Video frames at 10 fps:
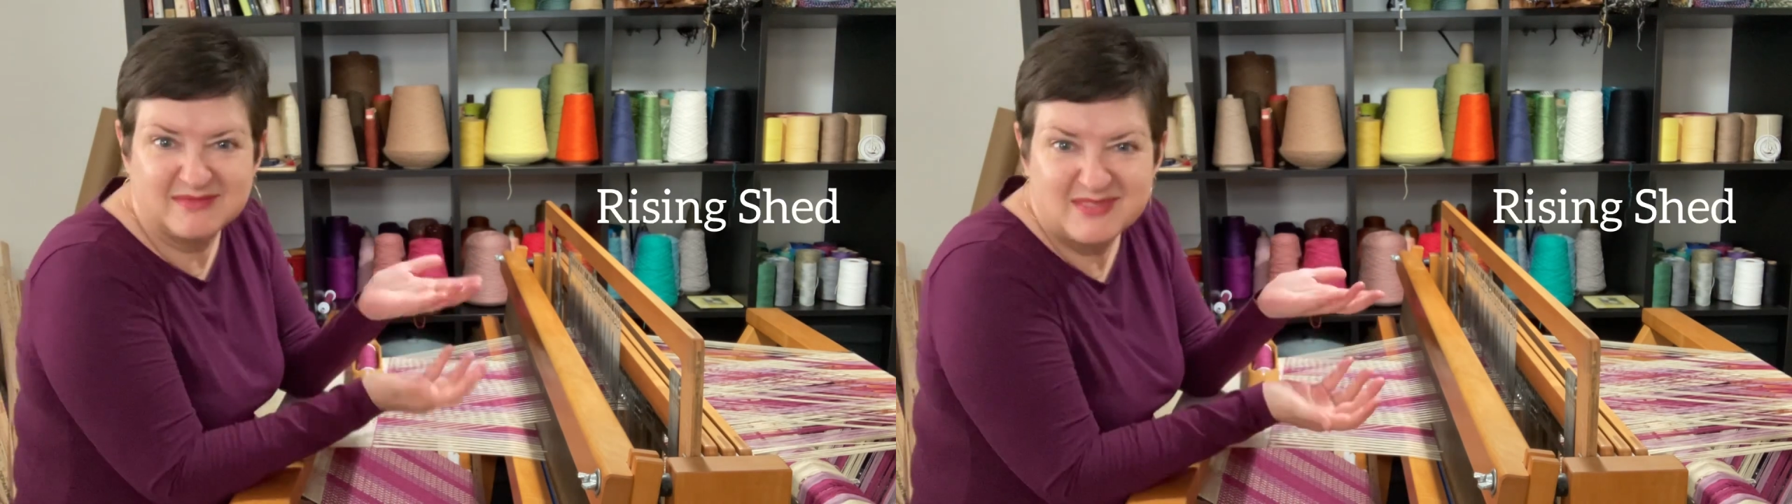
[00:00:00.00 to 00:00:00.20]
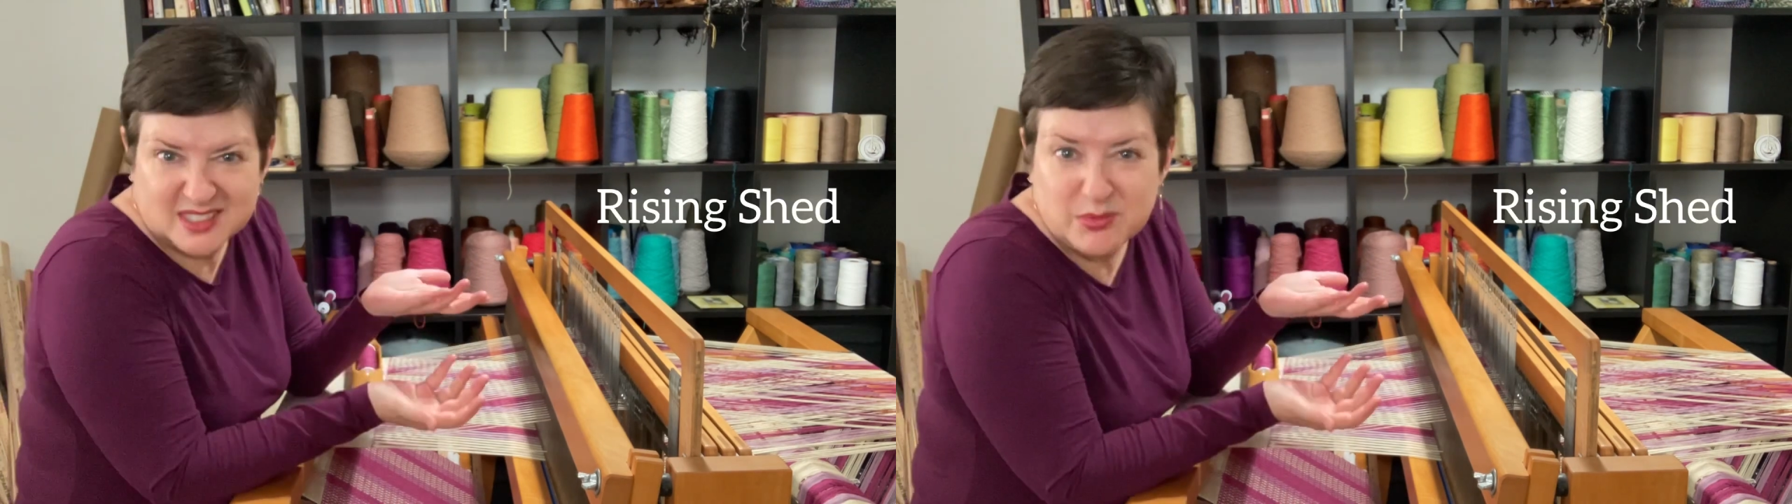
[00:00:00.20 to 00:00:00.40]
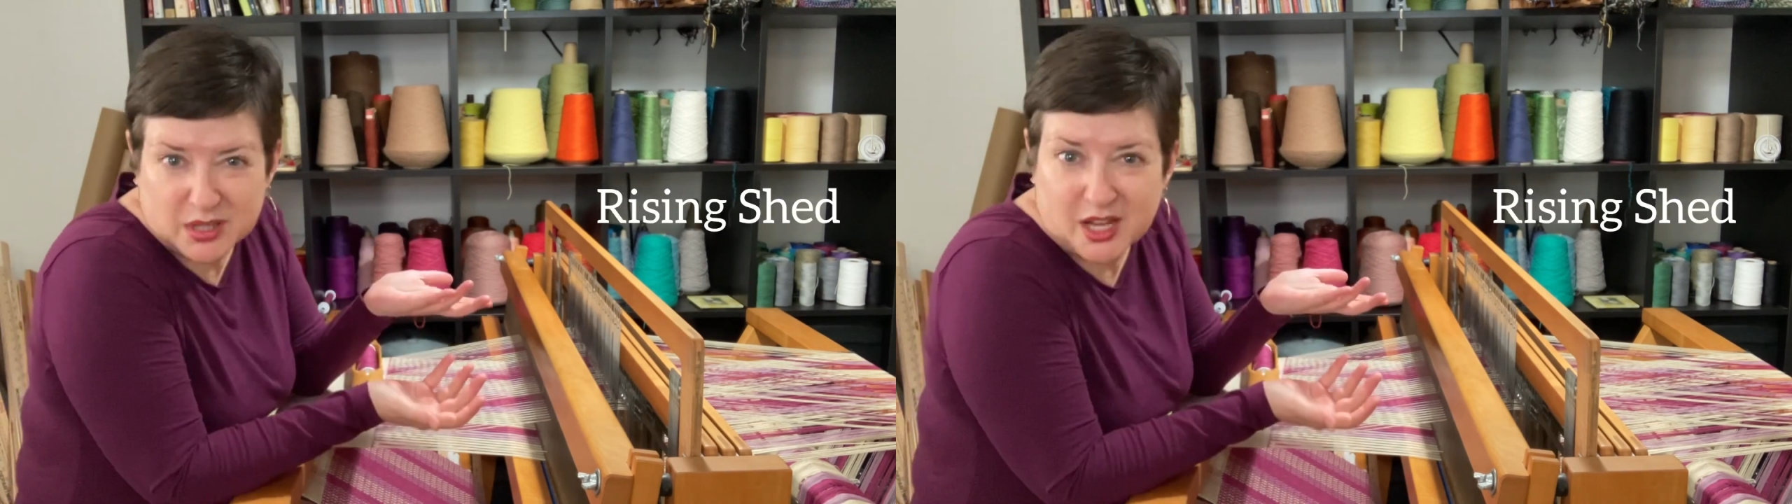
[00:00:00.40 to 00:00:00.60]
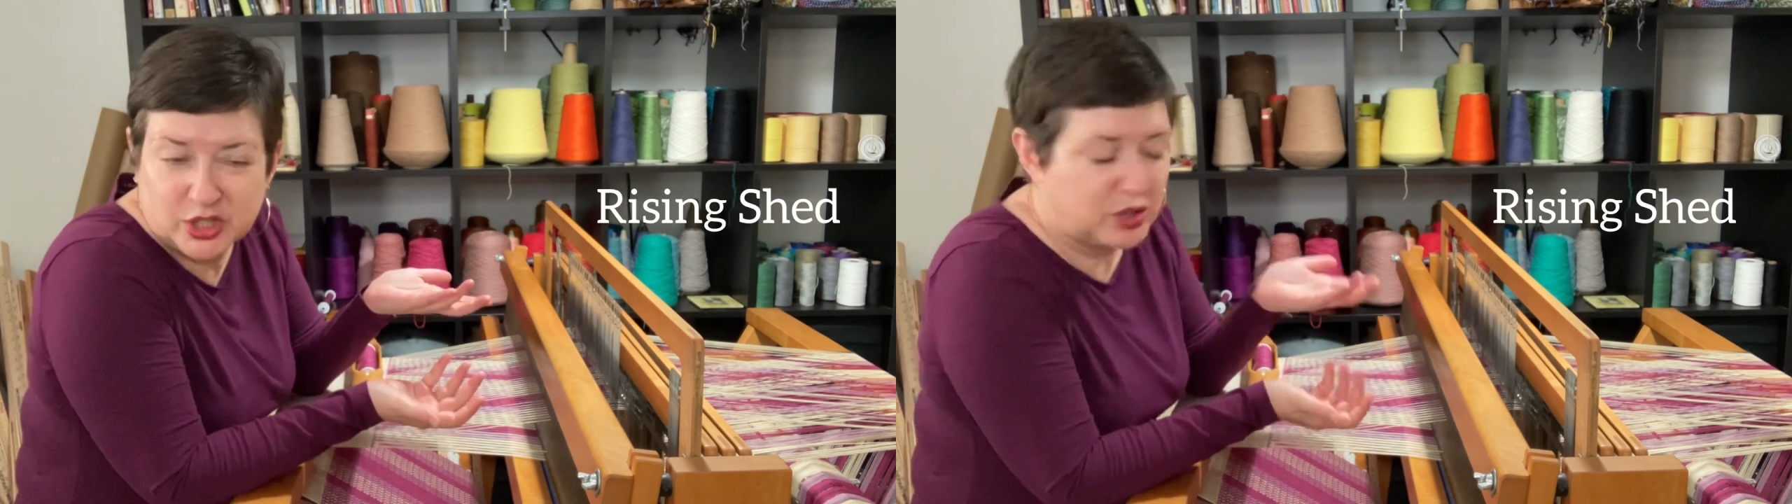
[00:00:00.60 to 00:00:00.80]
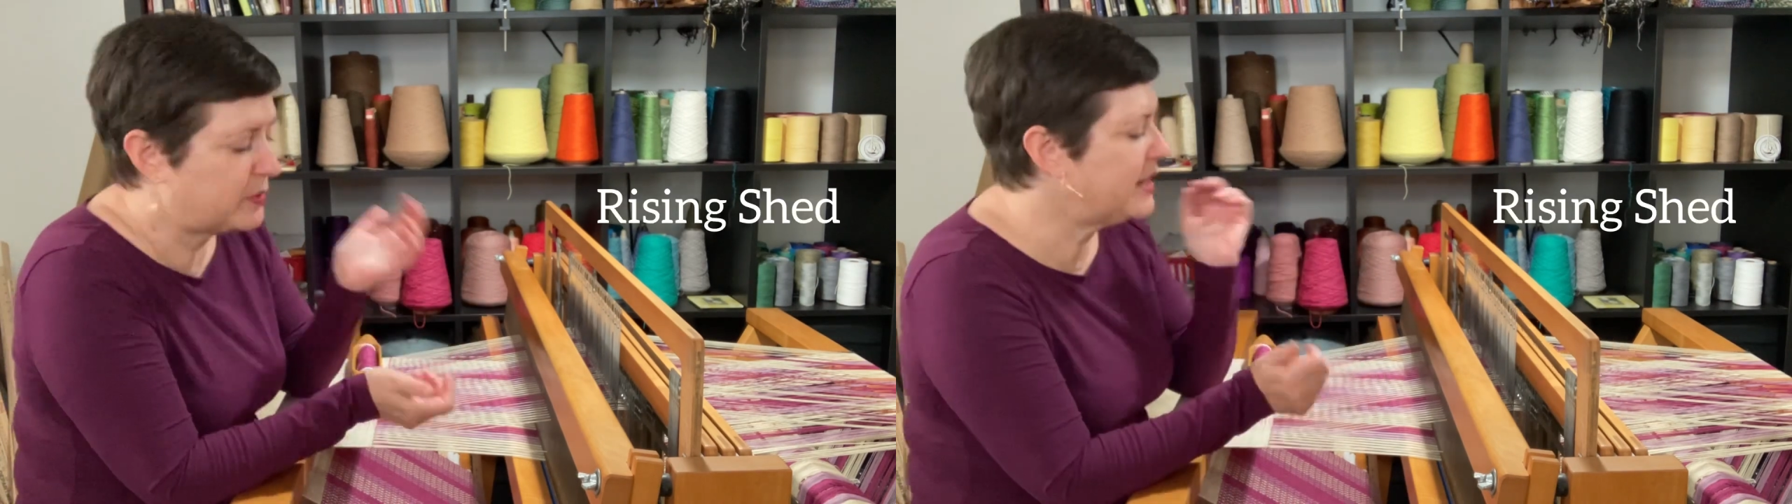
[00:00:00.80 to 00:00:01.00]
Seems
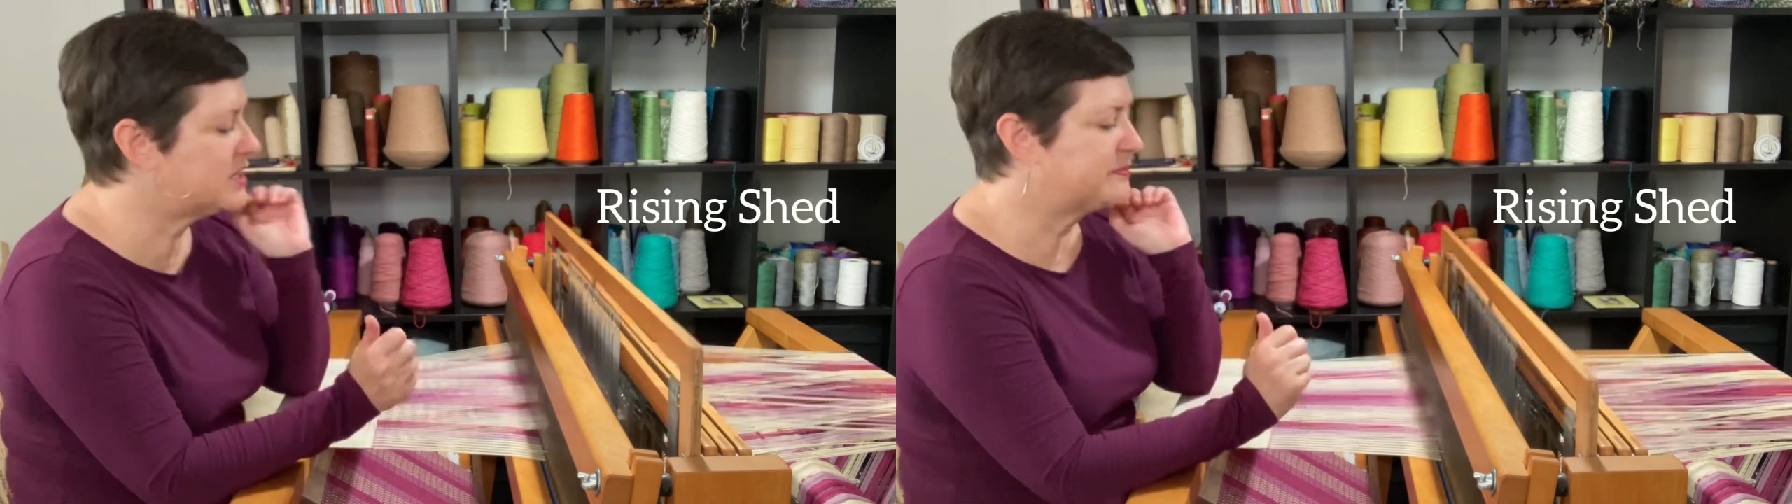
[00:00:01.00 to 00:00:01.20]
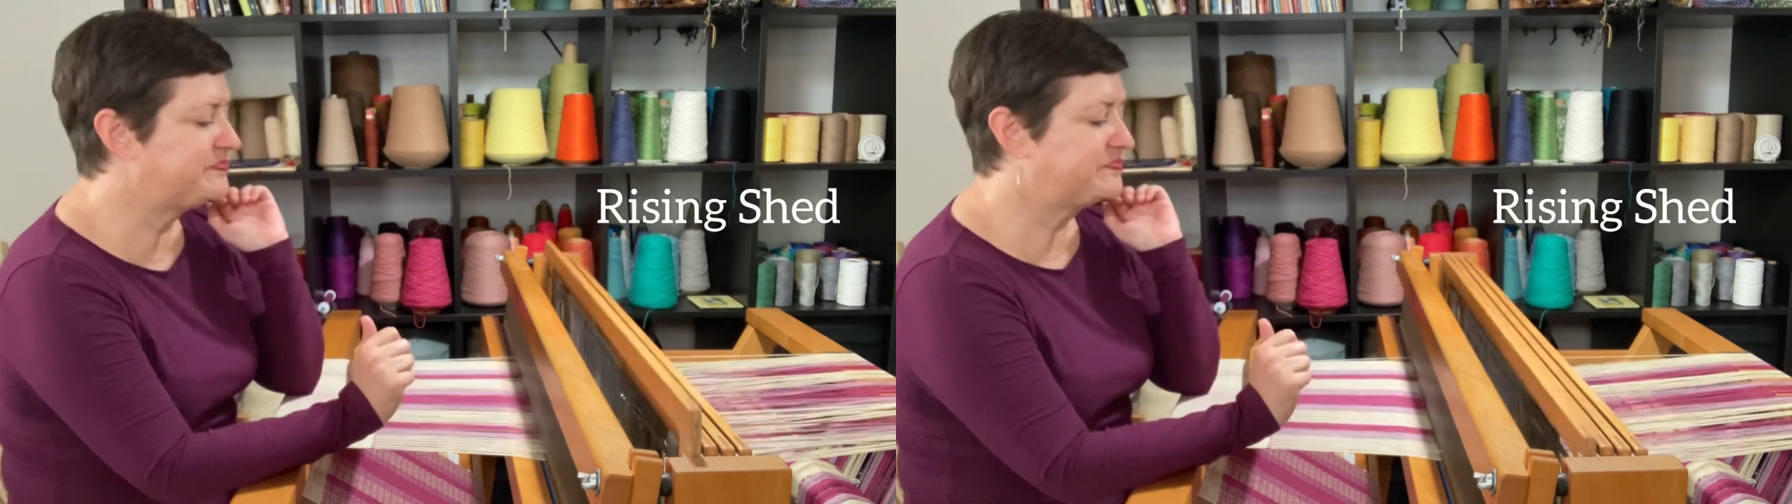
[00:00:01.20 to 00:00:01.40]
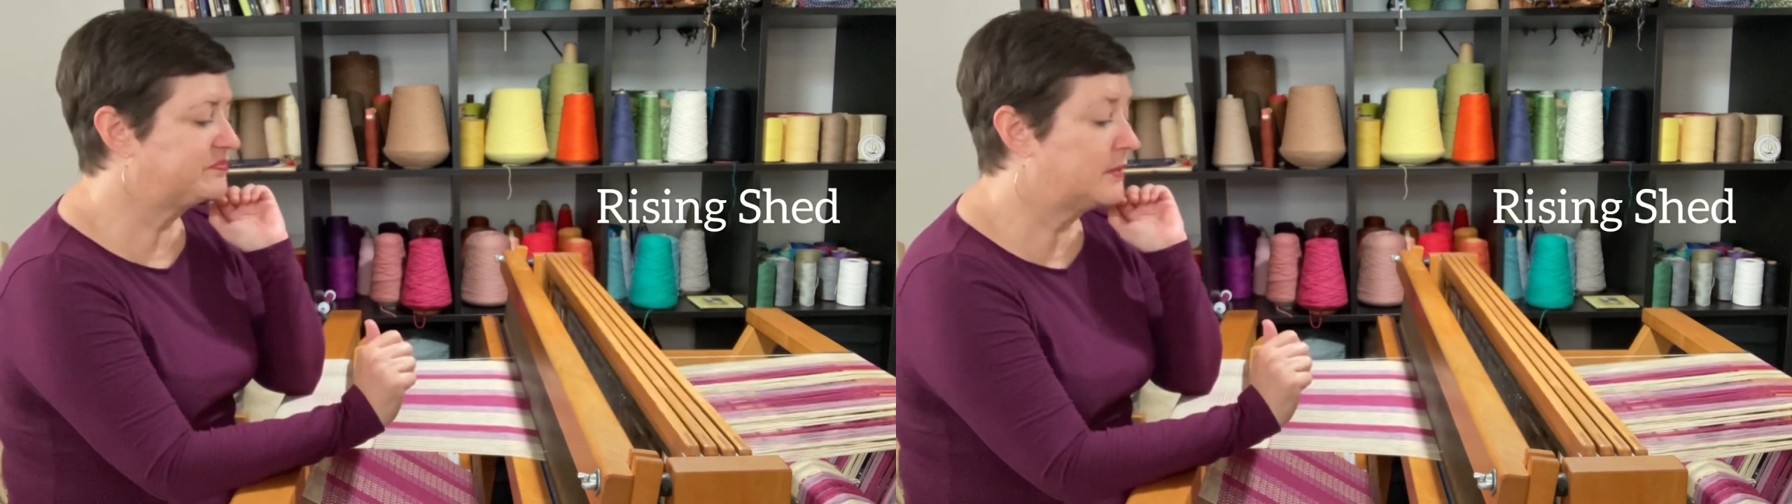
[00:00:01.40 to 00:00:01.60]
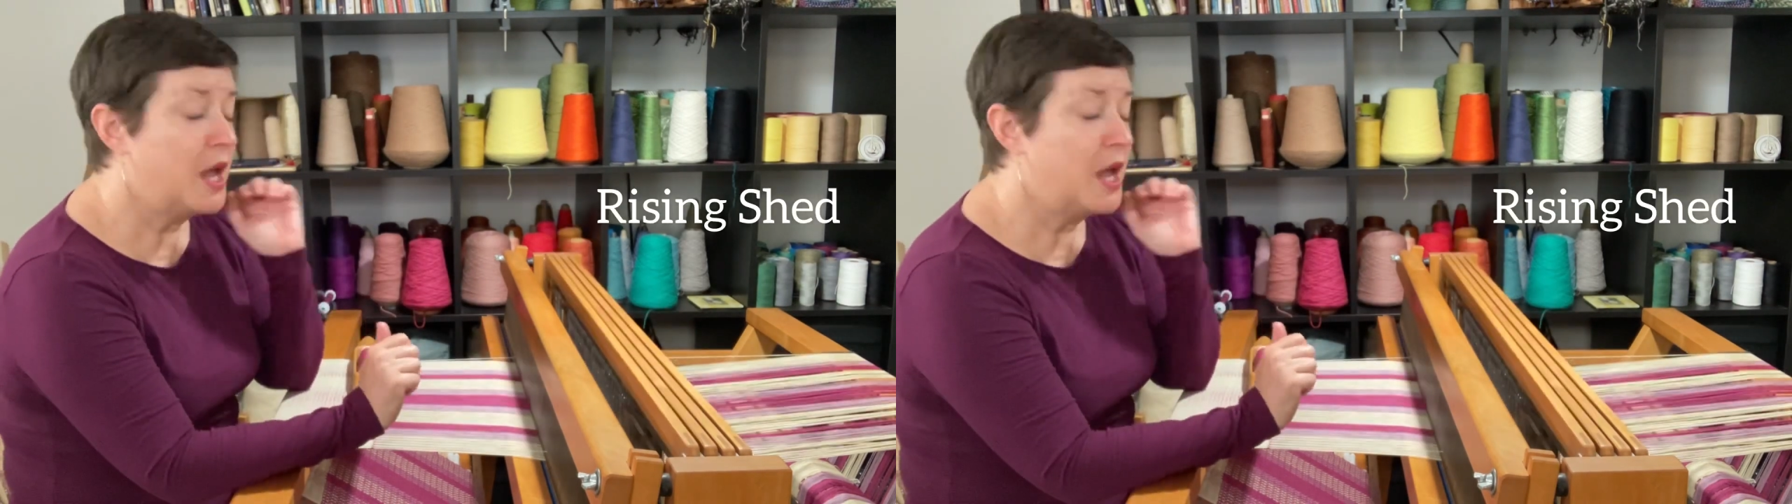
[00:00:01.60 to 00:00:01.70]
logical, right?